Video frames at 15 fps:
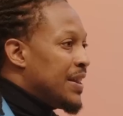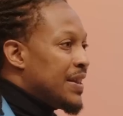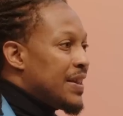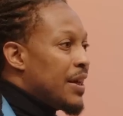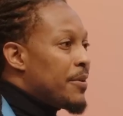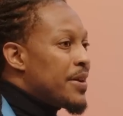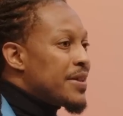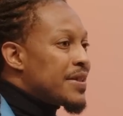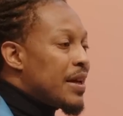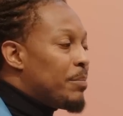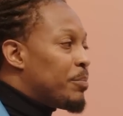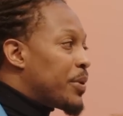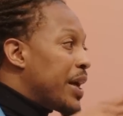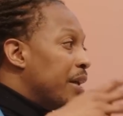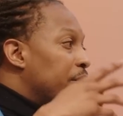There is a
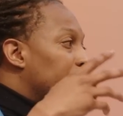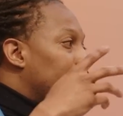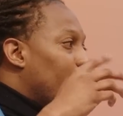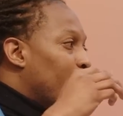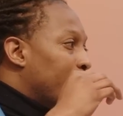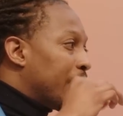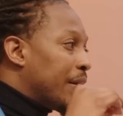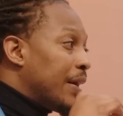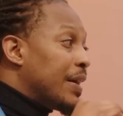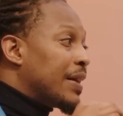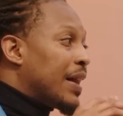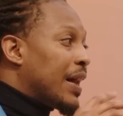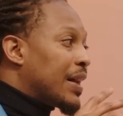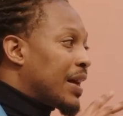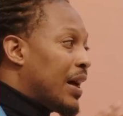brain fog thing
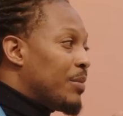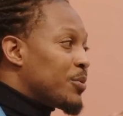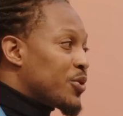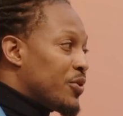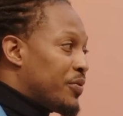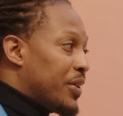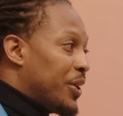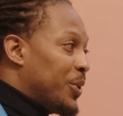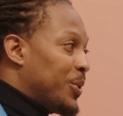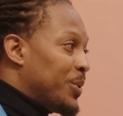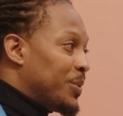that comes over you.